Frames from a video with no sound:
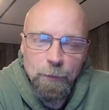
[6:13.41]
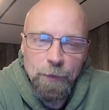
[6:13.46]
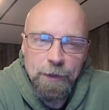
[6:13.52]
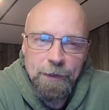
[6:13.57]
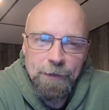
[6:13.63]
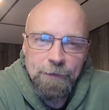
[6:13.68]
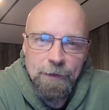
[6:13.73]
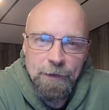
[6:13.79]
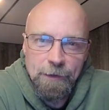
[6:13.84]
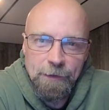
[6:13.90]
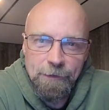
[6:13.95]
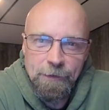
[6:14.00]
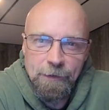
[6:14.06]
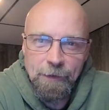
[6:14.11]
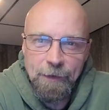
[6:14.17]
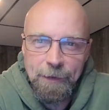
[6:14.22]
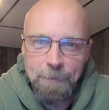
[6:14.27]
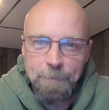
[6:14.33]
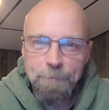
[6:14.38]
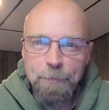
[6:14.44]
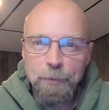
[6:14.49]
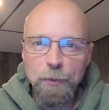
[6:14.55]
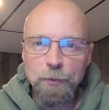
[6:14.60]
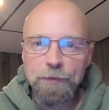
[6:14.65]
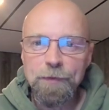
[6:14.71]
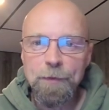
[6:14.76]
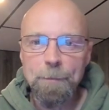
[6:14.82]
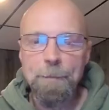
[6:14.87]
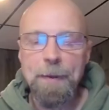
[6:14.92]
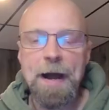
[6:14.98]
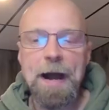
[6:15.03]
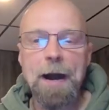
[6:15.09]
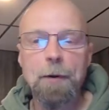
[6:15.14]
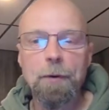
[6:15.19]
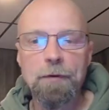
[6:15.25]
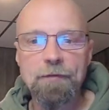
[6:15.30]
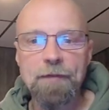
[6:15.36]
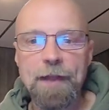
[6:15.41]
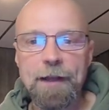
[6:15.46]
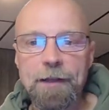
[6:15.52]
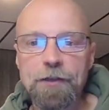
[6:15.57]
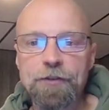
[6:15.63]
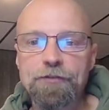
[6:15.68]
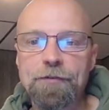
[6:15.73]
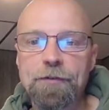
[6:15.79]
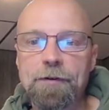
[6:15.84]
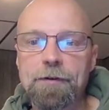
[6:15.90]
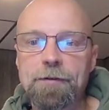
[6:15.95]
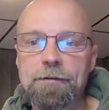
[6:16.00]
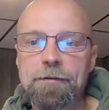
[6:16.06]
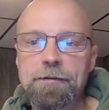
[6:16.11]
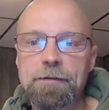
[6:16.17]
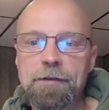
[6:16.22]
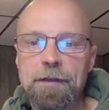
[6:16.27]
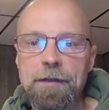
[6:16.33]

what it did is it like boost the power of that Catril,